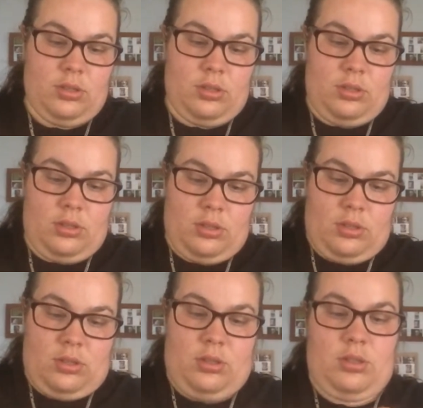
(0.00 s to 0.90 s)

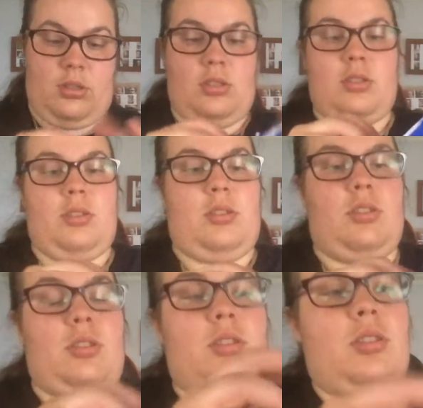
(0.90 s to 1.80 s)

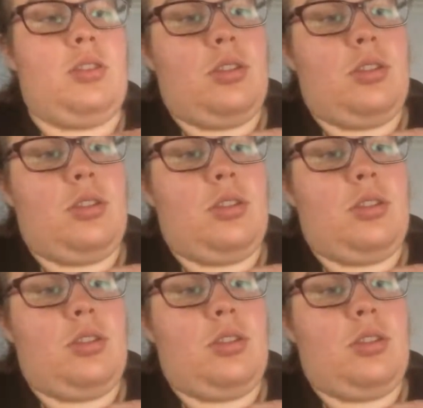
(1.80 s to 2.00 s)
Nobody speaks.